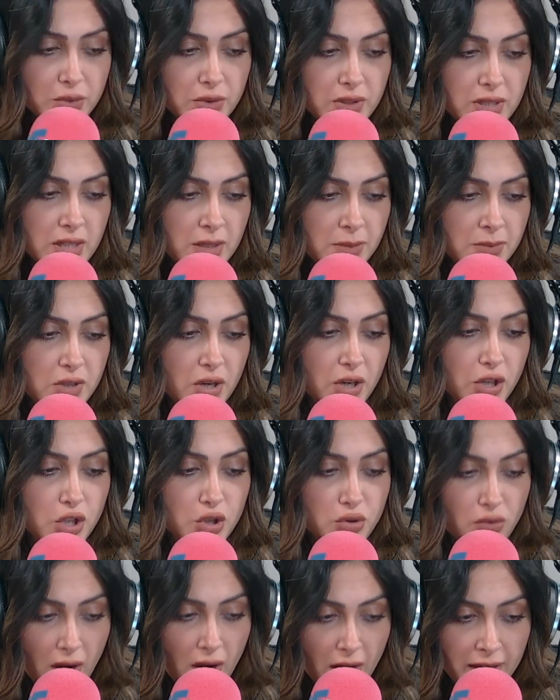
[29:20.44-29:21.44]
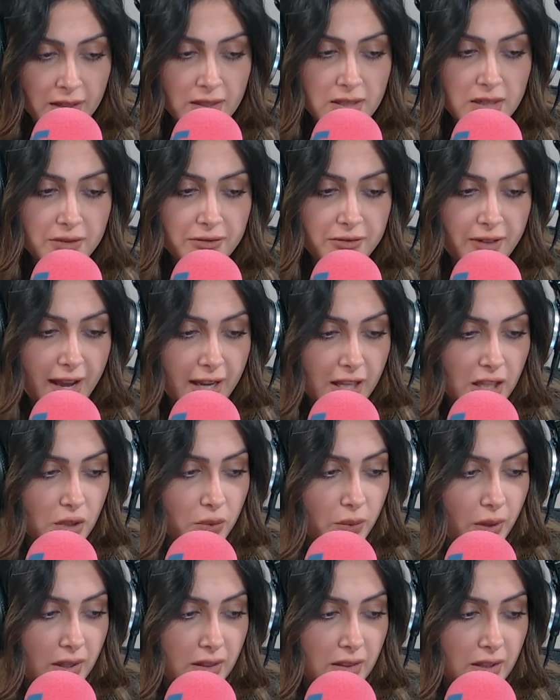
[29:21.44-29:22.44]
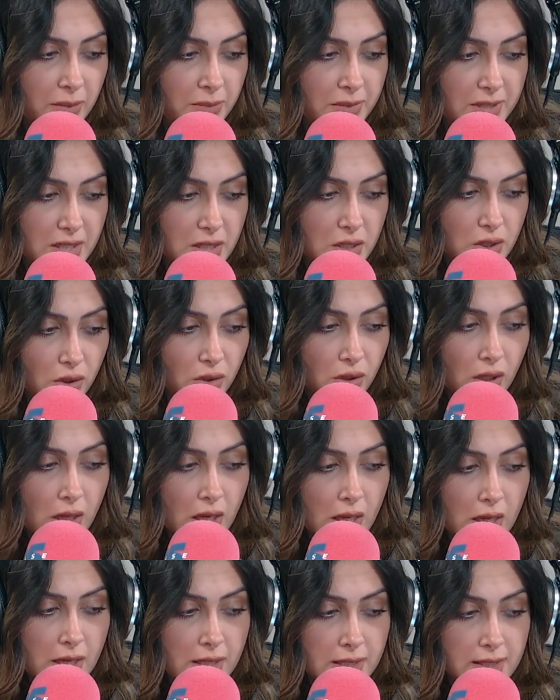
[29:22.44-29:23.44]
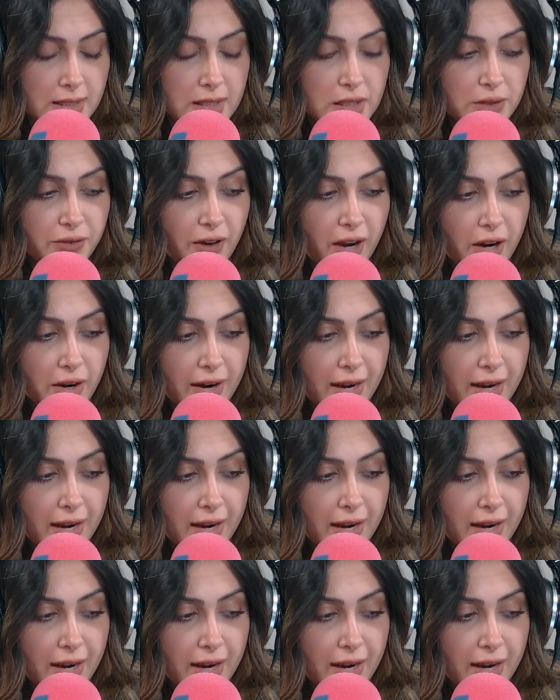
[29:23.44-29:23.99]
teams are trying to evacuate them still. Six fire